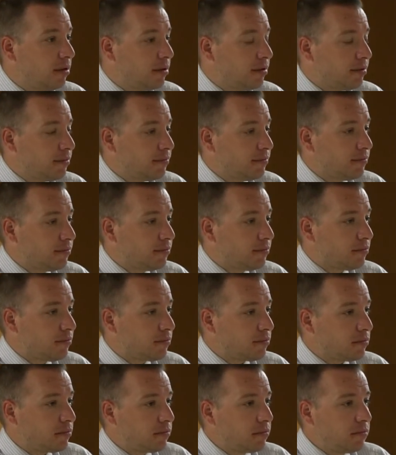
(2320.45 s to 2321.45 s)

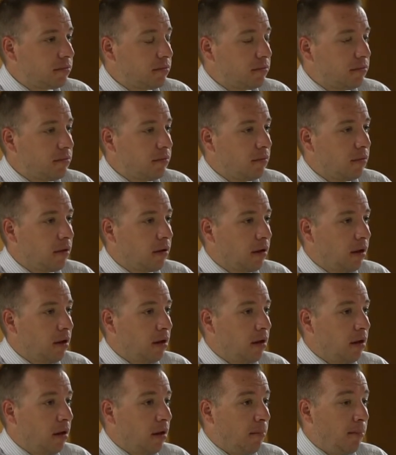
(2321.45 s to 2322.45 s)
Mm.
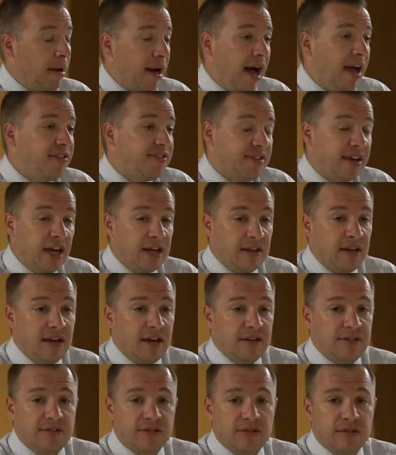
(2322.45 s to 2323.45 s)
But I'd say
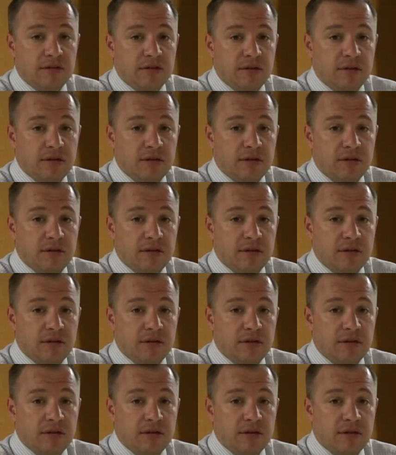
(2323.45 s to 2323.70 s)
this.